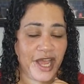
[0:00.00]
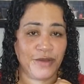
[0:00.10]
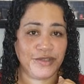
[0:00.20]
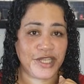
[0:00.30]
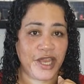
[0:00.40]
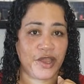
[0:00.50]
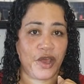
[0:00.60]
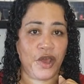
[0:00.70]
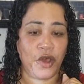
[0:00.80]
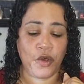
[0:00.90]
I was like,
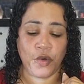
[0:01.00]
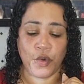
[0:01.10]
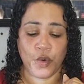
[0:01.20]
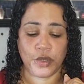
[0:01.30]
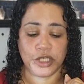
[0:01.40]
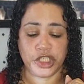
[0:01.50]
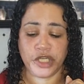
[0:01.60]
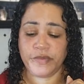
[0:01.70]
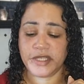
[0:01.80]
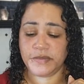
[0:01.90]
oh, she
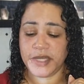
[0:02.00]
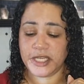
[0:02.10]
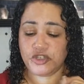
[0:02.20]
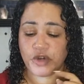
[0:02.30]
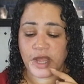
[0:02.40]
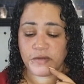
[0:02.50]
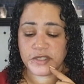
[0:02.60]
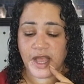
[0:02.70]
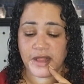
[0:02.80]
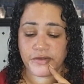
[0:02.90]
must be drought
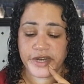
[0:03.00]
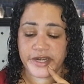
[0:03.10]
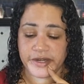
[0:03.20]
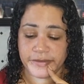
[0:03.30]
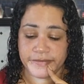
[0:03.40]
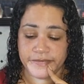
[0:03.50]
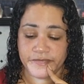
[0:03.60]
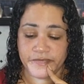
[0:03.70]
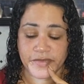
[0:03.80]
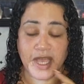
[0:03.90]
tolerant,
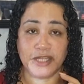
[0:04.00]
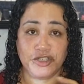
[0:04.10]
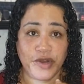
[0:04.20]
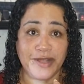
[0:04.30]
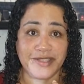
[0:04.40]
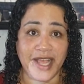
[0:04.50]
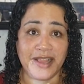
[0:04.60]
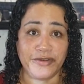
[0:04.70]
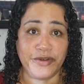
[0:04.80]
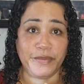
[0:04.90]
a drought
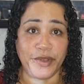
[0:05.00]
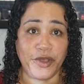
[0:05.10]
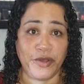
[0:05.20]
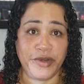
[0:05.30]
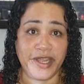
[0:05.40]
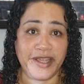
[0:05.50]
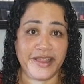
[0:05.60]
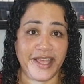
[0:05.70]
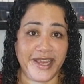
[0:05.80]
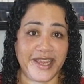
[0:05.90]
tolerant begonia.
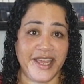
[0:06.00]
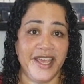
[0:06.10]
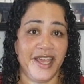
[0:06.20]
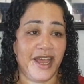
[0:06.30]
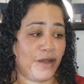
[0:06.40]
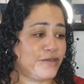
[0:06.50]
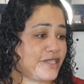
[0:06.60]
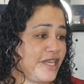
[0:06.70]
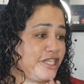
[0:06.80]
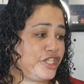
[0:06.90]
Like, I was
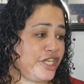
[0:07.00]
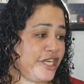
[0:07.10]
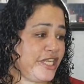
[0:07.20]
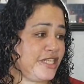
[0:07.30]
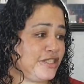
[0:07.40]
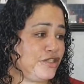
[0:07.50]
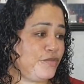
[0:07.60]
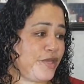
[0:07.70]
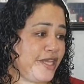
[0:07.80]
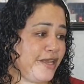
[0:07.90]
like, she needs to
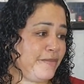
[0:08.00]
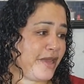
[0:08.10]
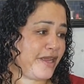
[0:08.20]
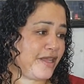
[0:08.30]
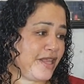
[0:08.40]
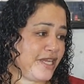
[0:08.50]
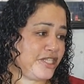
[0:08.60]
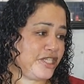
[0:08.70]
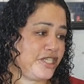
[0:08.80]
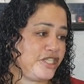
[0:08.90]
be in my
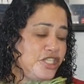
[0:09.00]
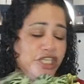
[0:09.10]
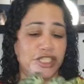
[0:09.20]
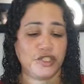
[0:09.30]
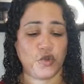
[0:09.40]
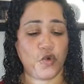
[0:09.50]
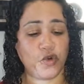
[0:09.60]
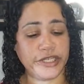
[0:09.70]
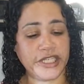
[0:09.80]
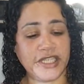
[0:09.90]
collection. She is
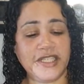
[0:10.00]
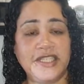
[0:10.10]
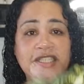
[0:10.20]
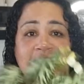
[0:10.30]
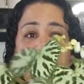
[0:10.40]
gorgeous.